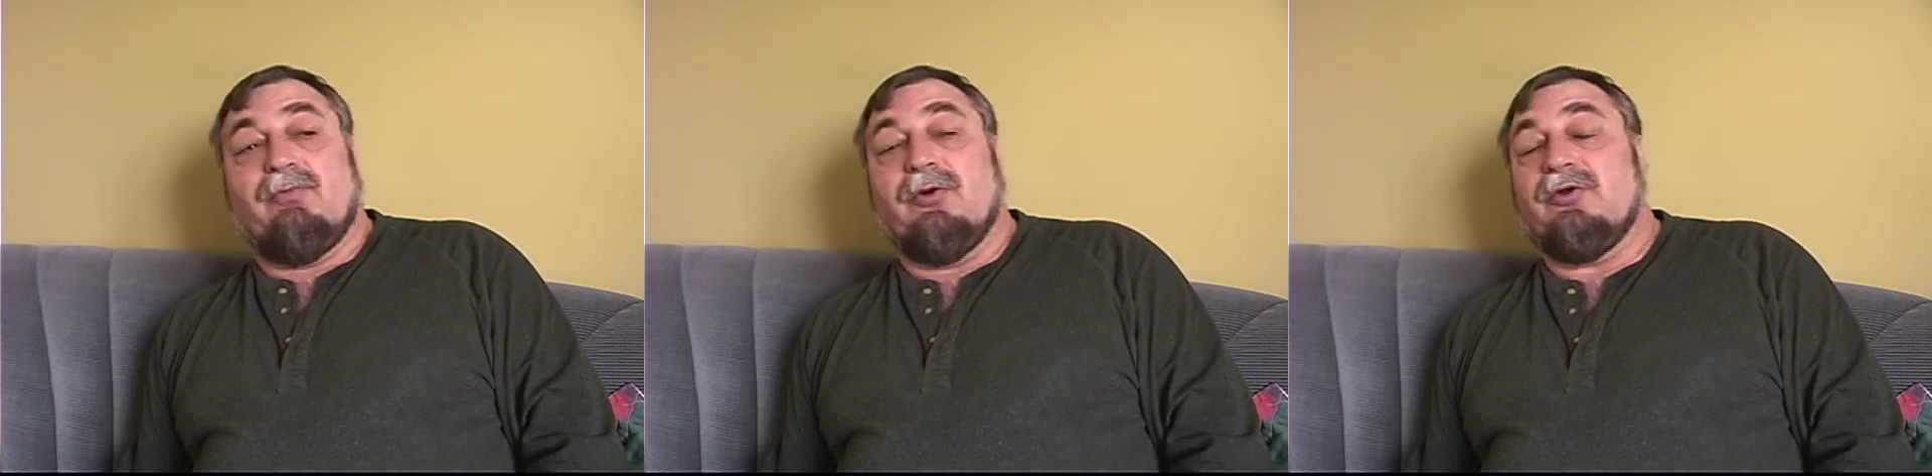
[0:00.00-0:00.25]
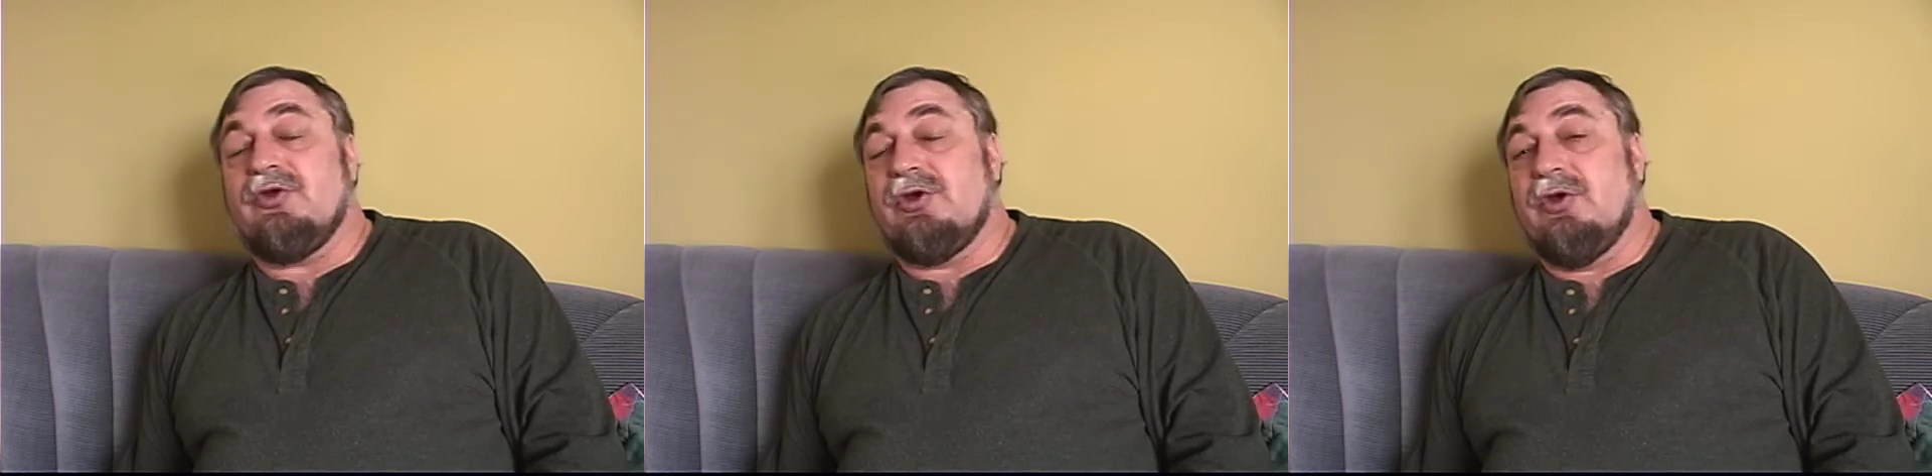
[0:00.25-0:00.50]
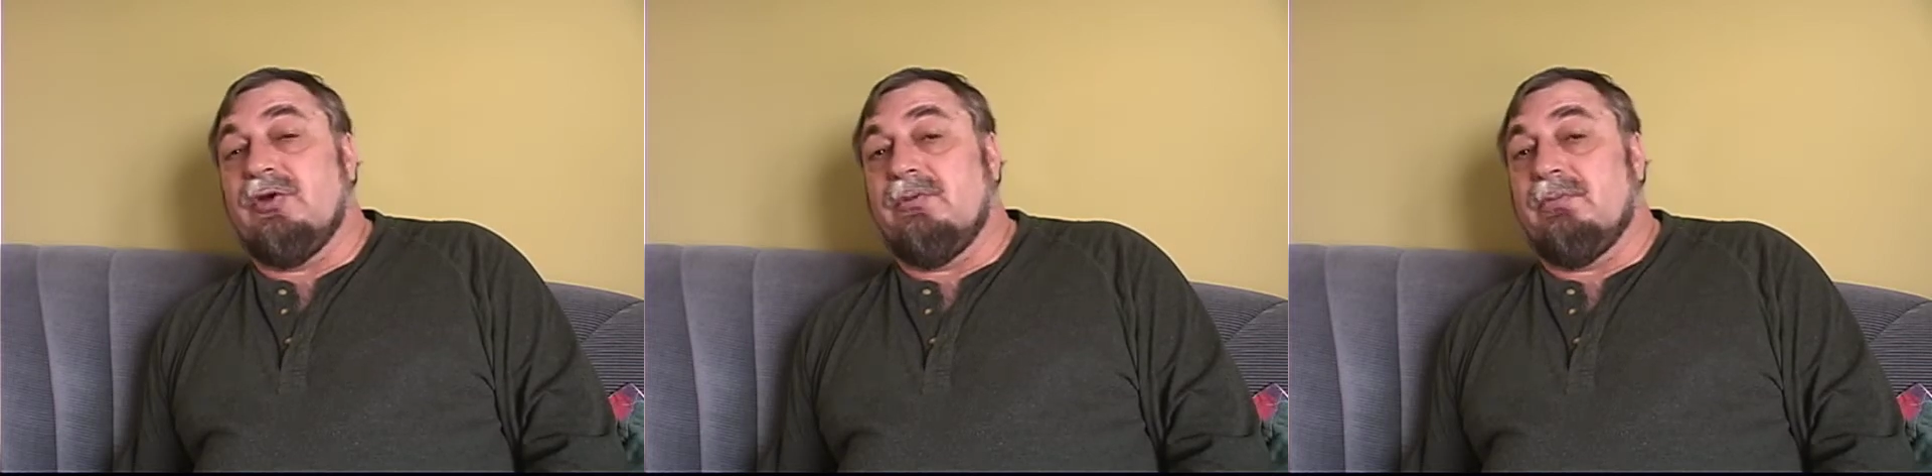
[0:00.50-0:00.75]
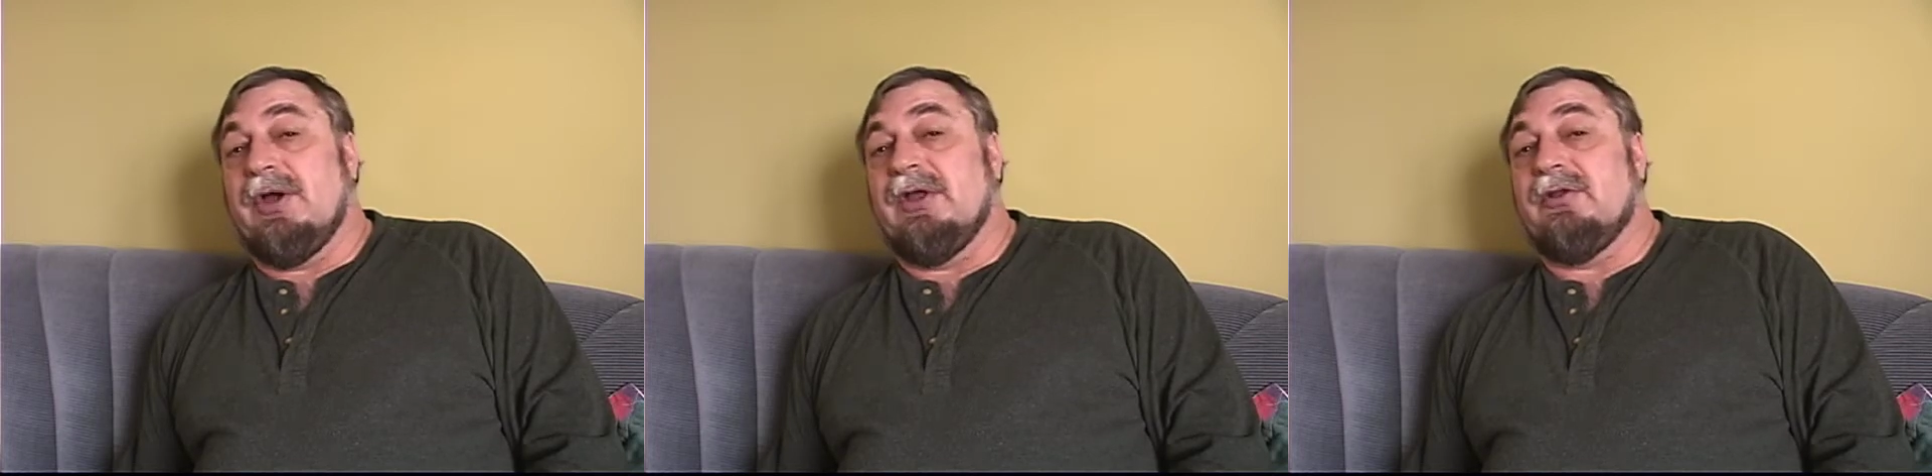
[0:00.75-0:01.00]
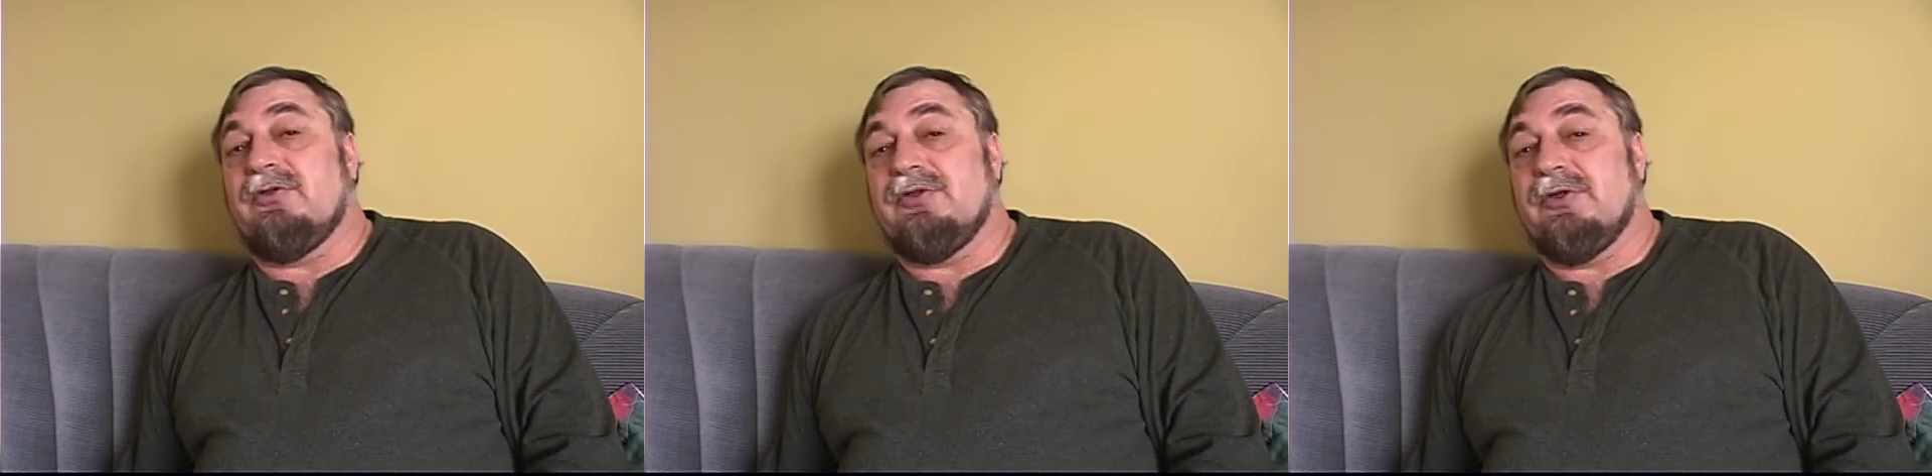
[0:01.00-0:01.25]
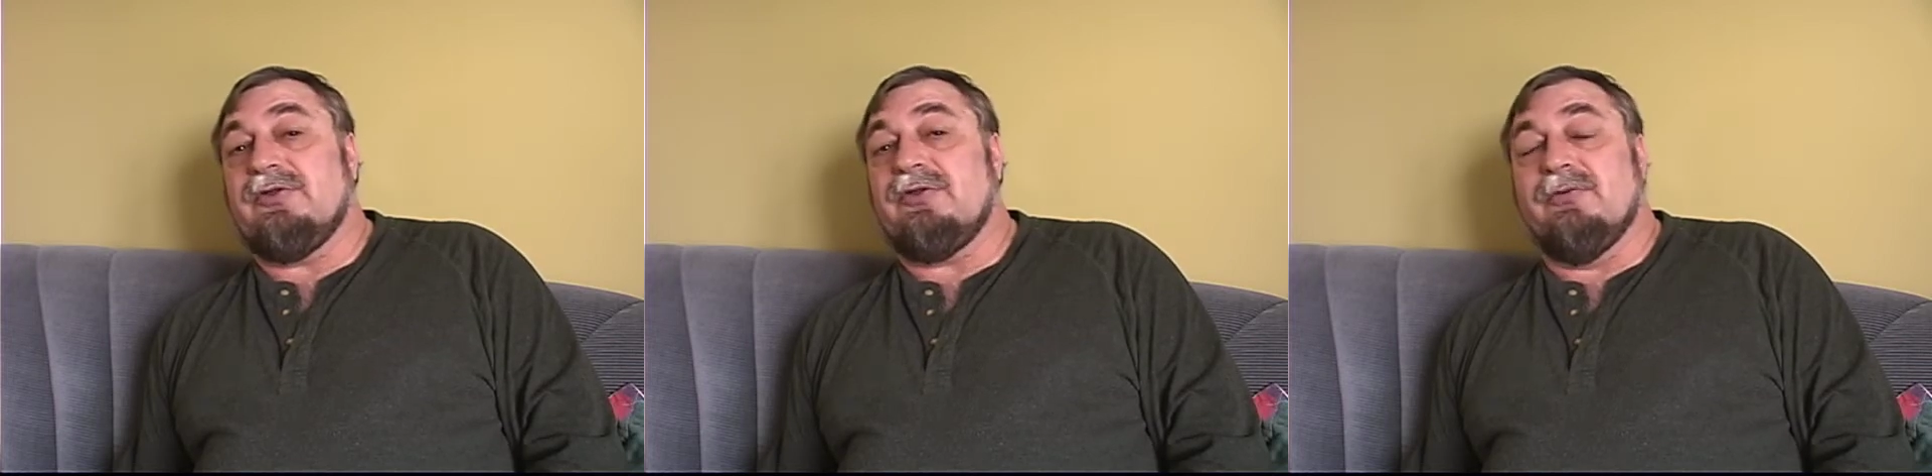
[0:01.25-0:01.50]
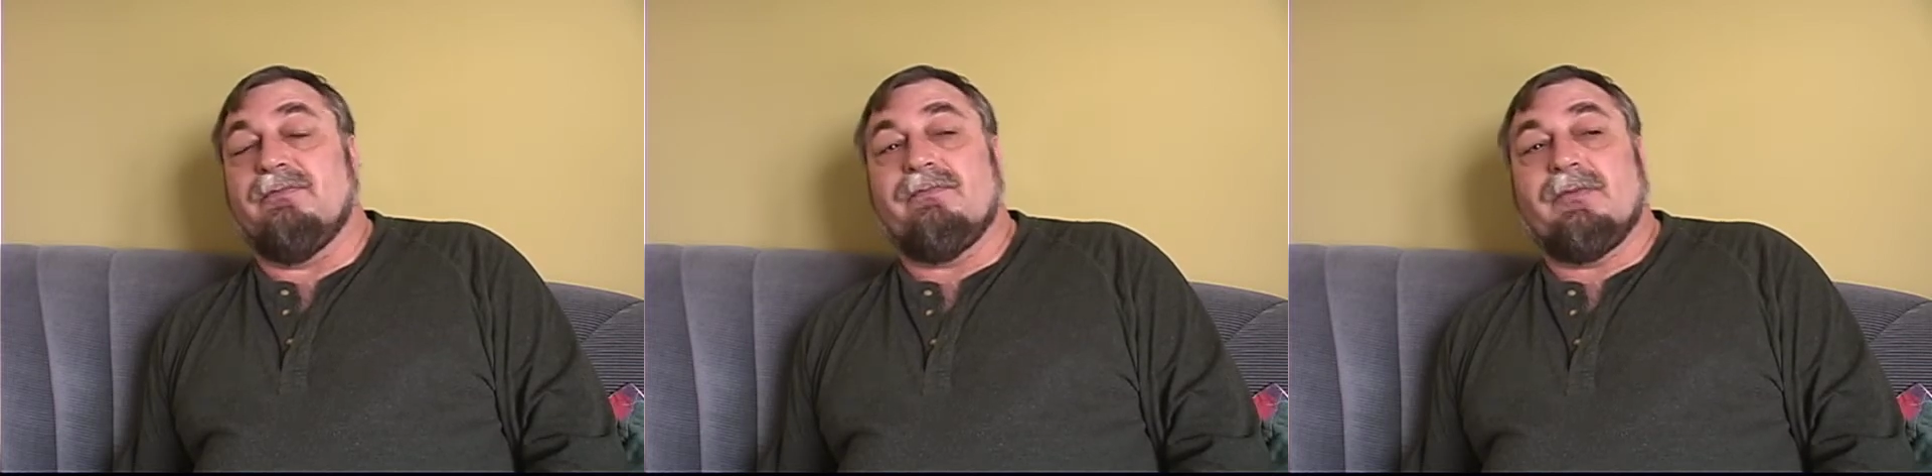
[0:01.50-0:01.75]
persecuted by the system.